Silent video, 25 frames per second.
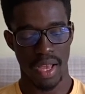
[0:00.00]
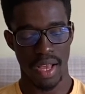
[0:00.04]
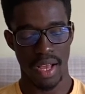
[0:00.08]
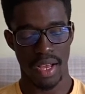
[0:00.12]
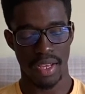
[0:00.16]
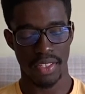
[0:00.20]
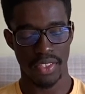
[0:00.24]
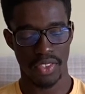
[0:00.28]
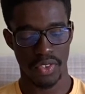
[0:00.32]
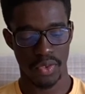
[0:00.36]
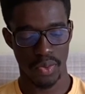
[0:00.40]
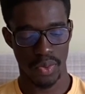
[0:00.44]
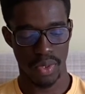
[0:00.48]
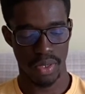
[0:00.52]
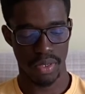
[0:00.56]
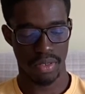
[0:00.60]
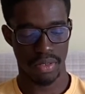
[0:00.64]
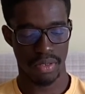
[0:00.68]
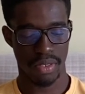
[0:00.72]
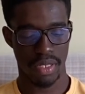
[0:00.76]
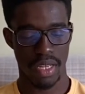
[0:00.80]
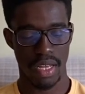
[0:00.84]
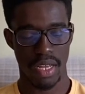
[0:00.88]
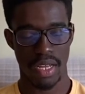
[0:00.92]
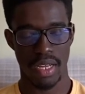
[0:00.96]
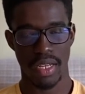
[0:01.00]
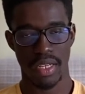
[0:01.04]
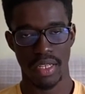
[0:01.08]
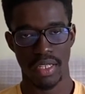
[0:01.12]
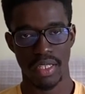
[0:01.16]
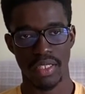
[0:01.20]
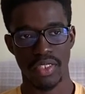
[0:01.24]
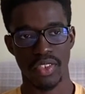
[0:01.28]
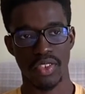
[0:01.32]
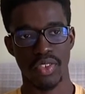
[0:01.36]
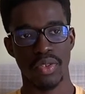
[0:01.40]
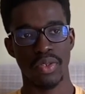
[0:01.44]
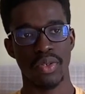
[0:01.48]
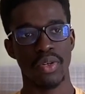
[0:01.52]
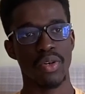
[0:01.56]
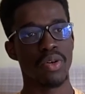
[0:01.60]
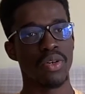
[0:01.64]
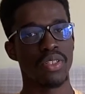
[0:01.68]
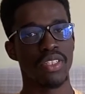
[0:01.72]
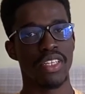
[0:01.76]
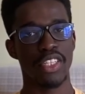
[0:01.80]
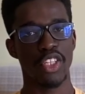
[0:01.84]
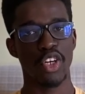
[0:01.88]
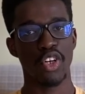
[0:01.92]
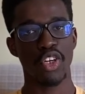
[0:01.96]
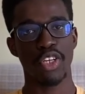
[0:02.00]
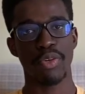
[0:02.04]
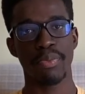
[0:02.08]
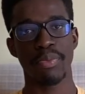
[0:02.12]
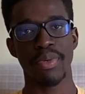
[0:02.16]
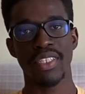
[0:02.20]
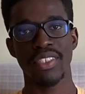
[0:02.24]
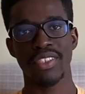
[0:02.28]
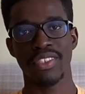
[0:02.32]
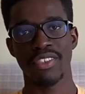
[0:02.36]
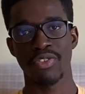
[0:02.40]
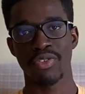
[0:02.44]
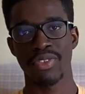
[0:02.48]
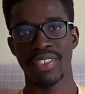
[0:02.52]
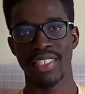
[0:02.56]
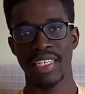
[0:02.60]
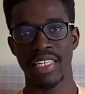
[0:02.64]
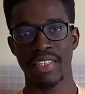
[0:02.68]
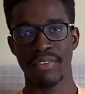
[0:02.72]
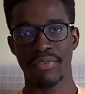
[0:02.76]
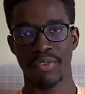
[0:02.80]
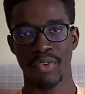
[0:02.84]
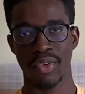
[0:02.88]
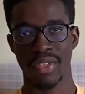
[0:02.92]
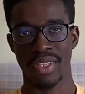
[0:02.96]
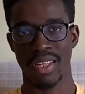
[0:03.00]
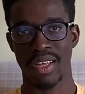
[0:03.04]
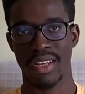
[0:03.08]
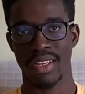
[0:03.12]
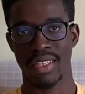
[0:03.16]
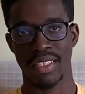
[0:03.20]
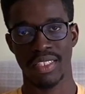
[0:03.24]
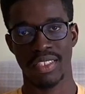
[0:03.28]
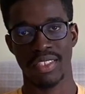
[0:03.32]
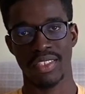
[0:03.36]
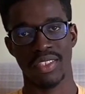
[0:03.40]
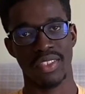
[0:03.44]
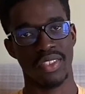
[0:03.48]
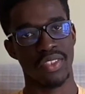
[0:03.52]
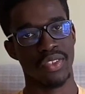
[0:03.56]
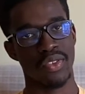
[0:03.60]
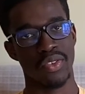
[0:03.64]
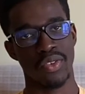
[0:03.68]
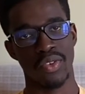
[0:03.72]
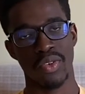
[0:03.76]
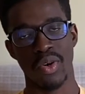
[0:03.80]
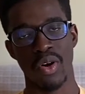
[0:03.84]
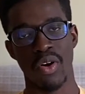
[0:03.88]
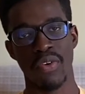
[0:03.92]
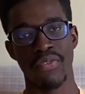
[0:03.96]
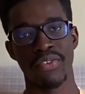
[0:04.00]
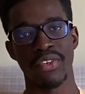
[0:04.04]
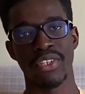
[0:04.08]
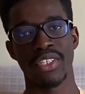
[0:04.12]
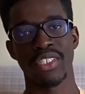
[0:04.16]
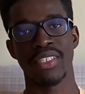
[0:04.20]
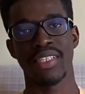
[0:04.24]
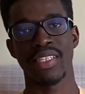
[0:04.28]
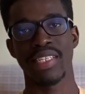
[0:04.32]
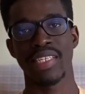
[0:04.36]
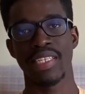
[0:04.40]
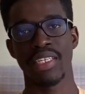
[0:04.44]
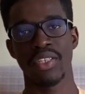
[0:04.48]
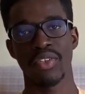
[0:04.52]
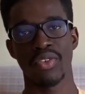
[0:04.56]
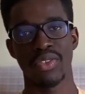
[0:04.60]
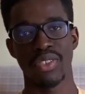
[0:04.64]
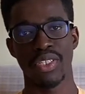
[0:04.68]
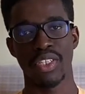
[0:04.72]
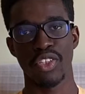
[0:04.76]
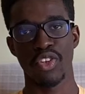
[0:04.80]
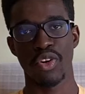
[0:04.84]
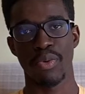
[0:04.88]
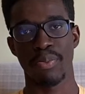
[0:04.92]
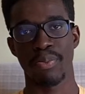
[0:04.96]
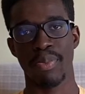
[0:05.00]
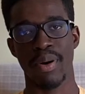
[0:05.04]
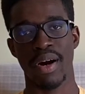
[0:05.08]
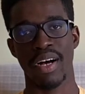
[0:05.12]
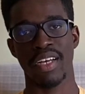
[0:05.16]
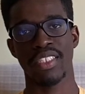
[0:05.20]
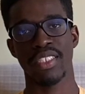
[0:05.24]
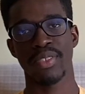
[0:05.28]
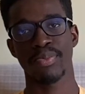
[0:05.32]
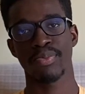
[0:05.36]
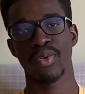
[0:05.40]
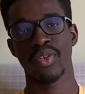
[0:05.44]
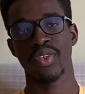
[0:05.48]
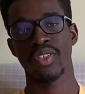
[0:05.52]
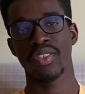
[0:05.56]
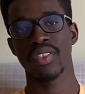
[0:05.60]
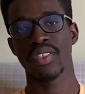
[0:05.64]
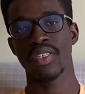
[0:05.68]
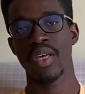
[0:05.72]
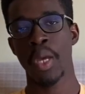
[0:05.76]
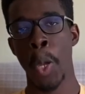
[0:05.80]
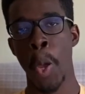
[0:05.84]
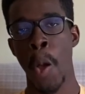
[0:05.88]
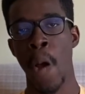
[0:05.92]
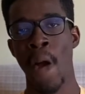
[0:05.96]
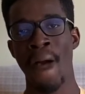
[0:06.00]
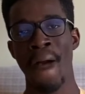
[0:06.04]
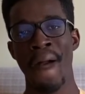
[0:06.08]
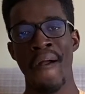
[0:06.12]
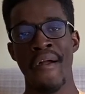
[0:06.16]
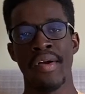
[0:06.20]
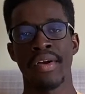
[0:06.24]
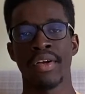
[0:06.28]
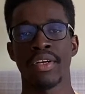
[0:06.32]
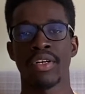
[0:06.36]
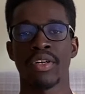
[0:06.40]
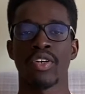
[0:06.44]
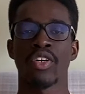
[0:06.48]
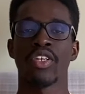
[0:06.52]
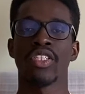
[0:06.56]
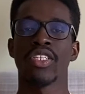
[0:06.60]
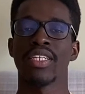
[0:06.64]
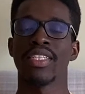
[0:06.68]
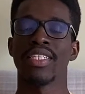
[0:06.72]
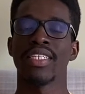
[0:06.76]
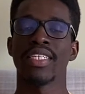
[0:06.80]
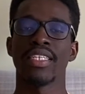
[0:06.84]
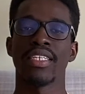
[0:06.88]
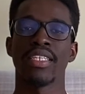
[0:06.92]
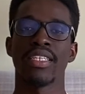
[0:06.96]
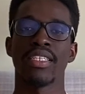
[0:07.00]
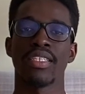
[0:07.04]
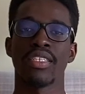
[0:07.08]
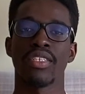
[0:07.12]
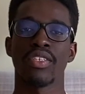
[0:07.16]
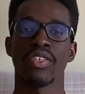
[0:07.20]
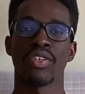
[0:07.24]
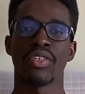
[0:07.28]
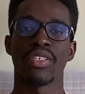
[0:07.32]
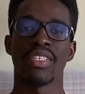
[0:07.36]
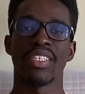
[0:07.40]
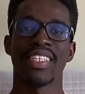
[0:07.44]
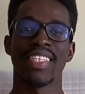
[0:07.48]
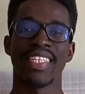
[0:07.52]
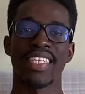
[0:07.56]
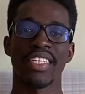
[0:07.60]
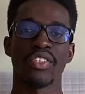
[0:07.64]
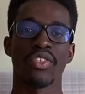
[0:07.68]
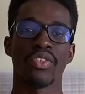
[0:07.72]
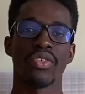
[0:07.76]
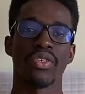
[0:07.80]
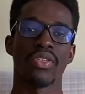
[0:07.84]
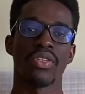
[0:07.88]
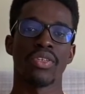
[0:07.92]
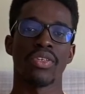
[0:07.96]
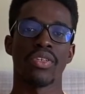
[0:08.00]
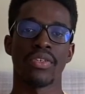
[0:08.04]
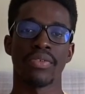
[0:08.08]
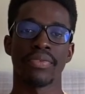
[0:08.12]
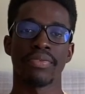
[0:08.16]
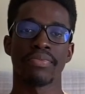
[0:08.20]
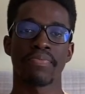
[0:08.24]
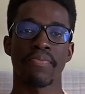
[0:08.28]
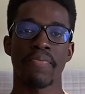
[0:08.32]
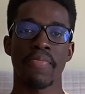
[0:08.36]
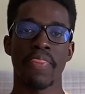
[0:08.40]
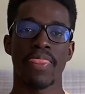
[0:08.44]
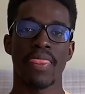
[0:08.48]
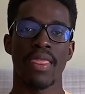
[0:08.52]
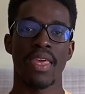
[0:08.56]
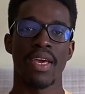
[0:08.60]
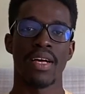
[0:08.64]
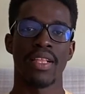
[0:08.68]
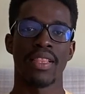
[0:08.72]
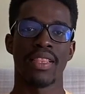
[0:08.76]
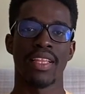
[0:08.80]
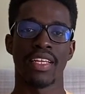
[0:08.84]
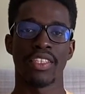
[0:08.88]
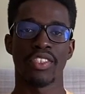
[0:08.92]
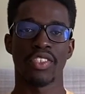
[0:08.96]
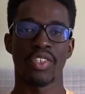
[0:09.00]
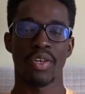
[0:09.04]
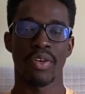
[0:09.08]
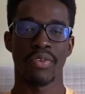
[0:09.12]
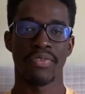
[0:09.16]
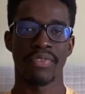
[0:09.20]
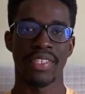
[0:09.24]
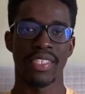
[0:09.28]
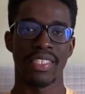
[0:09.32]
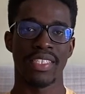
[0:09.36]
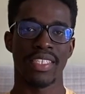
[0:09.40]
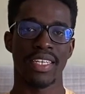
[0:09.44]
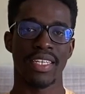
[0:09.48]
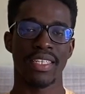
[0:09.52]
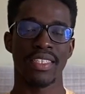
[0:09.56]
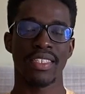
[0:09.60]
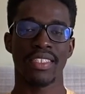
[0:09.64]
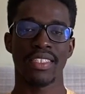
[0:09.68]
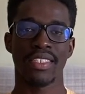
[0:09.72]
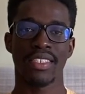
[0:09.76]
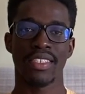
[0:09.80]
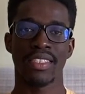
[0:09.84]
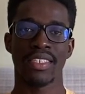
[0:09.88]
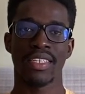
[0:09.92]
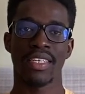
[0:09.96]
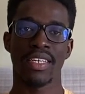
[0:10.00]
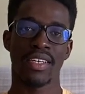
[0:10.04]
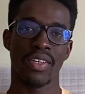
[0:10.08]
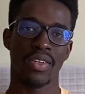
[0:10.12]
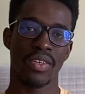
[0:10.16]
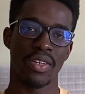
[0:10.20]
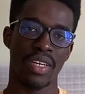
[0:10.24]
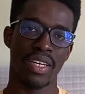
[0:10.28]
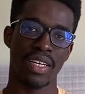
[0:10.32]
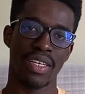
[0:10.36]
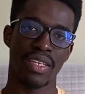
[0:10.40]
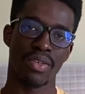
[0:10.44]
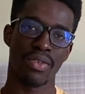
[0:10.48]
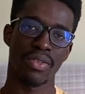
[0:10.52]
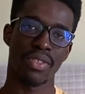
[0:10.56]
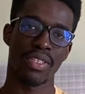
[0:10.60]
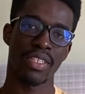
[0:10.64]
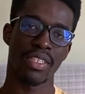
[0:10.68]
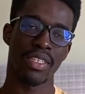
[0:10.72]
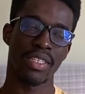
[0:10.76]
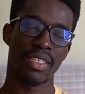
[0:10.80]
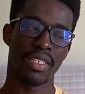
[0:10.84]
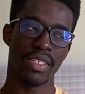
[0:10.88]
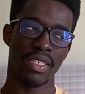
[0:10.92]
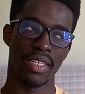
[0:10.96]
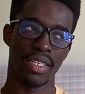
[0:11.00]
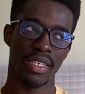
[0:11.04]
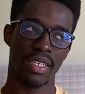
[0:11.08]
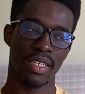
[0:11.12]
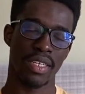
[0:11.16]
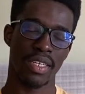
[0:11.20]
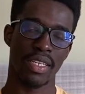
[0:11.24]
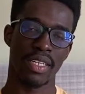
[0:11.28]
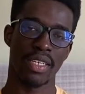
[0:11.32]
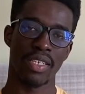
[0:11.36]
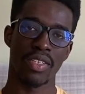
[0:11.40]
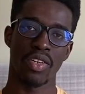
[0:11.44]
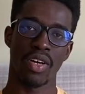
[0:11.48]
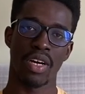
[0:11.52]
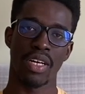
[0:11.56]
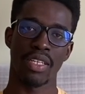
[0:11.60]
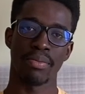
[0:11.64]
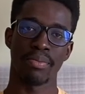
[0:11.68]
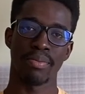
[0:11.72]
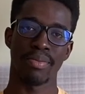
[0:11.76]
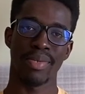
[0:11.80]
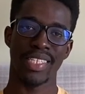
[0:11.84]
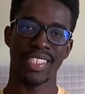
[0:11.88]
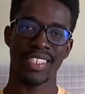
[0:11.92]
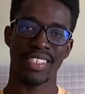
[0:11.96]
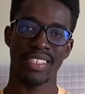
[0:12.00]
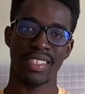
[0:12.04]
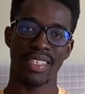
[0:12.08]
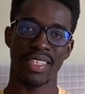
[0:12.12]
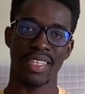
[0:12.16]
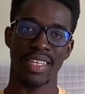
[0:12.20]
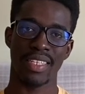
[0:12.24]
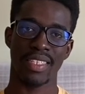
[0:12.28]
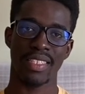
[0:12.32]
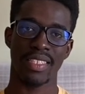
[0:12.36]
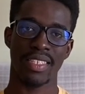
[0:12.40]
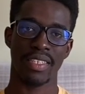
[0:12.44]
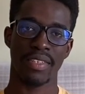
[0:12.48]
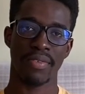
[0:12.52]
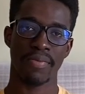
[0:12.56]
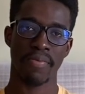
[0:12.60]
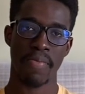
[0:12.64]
as well. Yeah, so the documents you'll need for that, obviously you'll need your passport. You're gonna need your letter of intent. You're gonna need your admission letter.